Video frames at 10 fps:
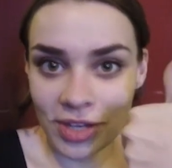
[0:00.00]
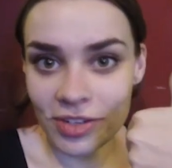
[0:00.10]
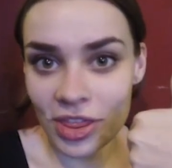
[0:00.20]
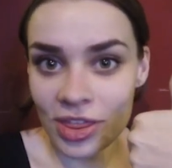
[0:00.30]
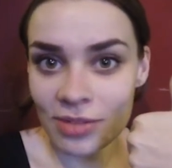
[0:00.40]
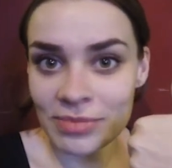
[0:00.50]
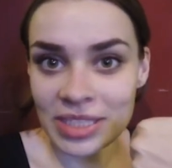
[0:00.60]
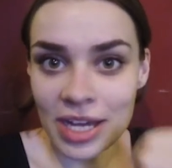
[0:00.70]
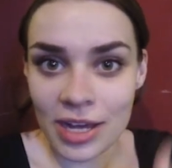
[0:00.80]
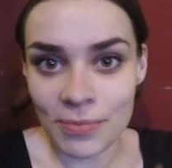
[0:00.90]
give it a
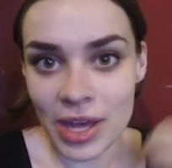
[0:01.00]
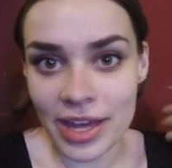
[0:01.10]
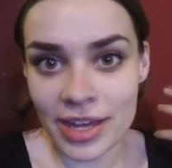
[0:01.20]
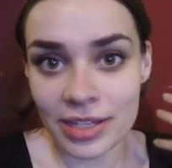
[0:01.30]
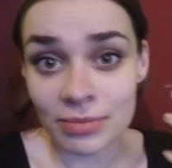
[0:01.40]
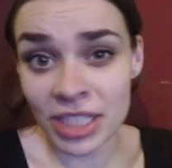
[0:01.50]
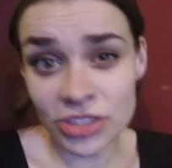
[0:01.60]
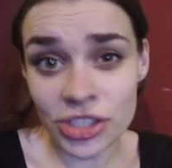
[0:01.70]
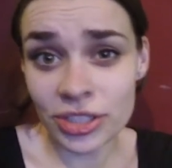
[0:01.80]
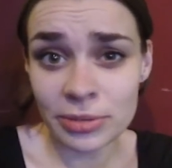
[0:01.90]
thumbs up and make
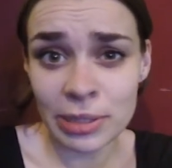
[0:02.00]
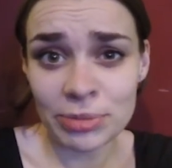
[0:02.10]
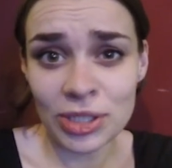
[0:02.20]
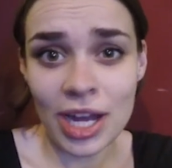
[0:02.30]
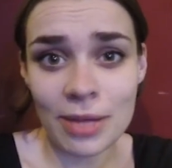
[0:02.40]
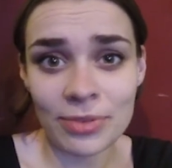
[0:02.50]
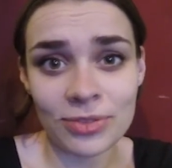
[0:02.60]
sure you subscribe